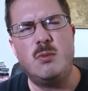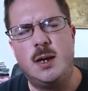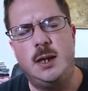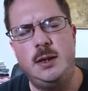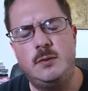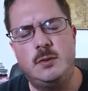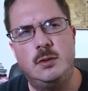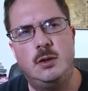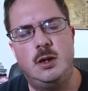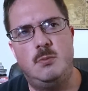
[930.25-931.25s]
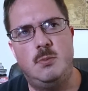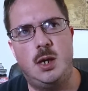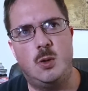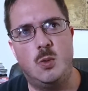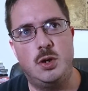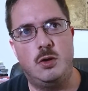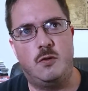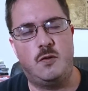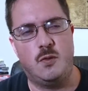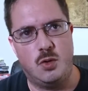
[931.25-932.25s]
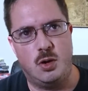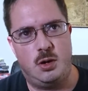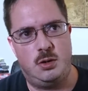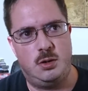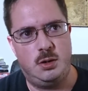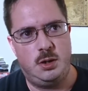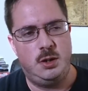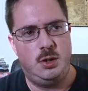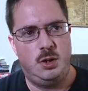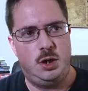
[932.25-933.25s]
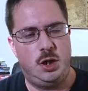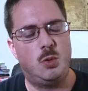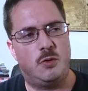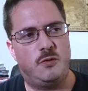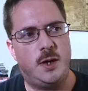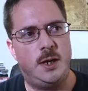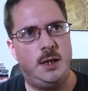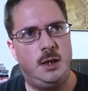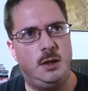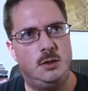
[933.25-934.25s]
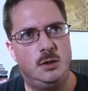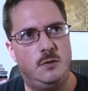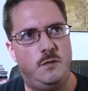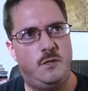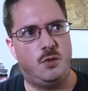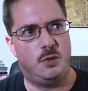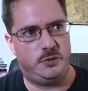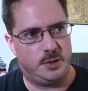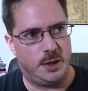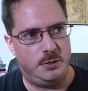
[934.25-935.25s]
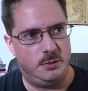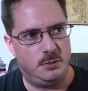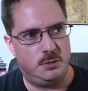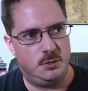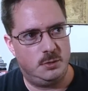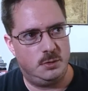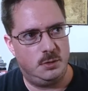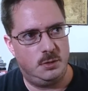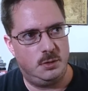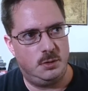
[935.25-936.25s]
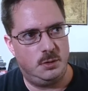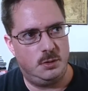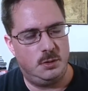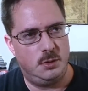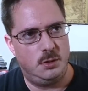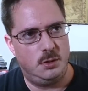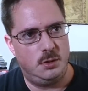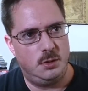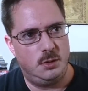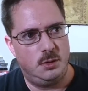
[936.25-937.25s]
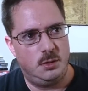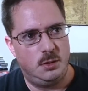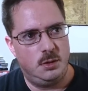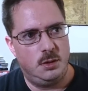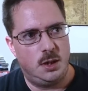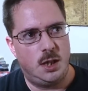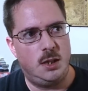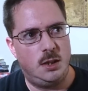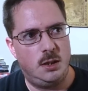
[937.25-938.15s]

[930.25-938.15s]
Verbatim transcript: Um, if I remember right, Mech Warrior 4, you were fighting for Steiner.